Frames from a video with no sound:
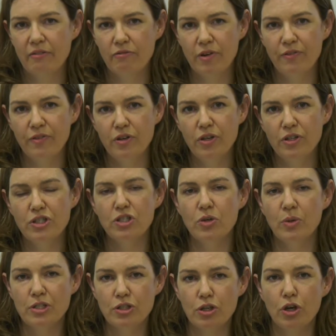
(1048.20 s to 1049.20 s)
refers
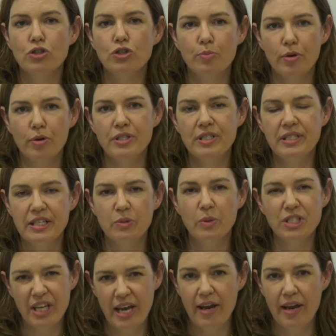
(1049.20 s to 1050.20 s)
to a social process
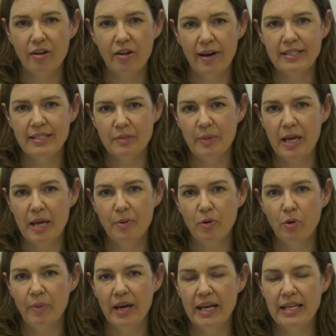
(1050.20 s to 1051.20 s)
which categorizes
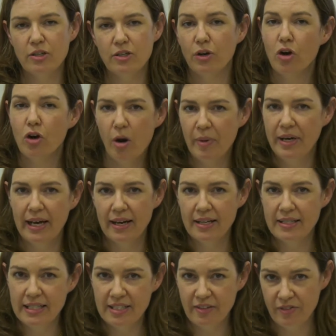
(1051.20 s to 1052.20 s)
people based on
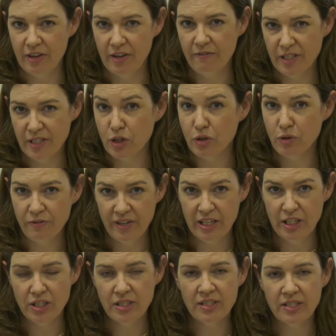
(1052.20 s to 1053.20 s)
commonalities of their physical
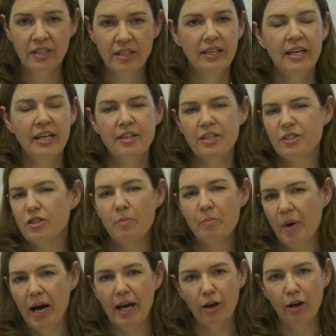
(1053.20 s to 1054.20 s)
features. There's no
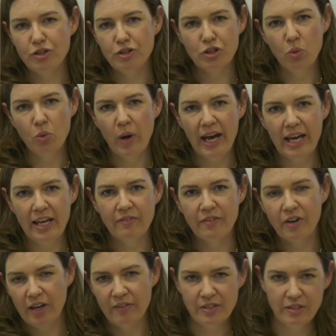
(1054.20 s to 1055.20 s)
biological way of
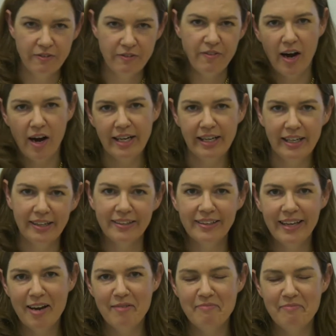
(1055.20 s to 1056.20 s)
kind of defining
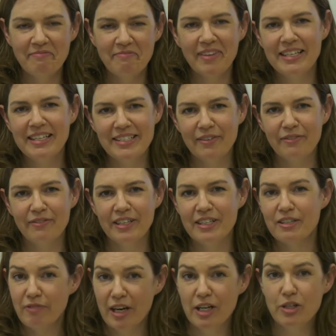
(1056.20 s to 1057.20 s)

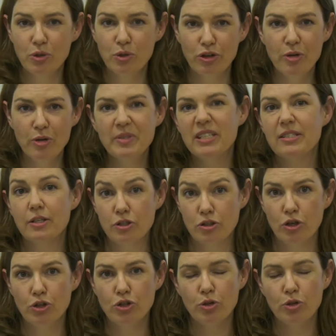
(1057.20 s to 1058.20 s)
different racial groups. It's a
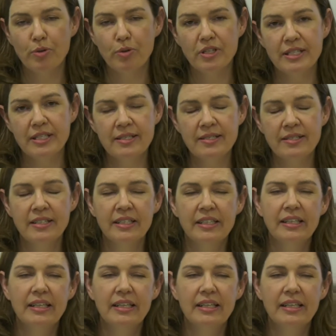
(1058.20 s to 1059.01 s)
social process.